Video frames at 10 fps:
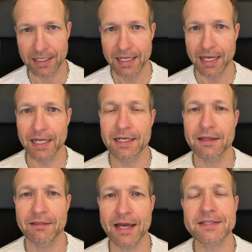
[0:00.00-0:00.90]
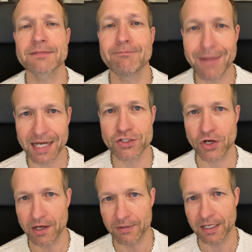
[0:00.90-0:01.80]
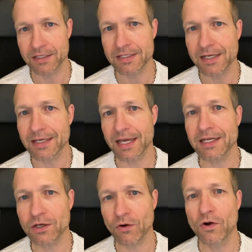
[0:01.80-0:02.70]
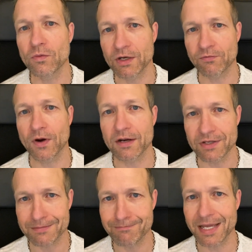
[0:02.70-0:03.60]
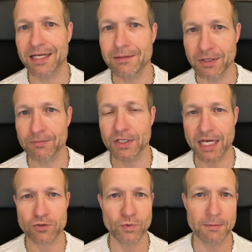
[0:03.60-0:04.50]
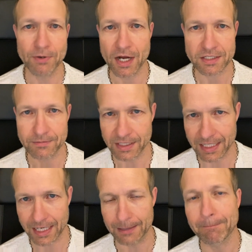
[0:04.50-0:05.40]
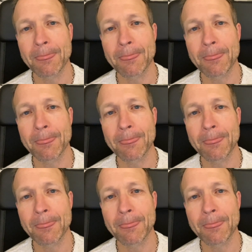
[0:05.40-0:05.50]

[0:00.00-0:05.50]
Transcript: And that's my job. And it's to get your home in front of as many people as we possibly can.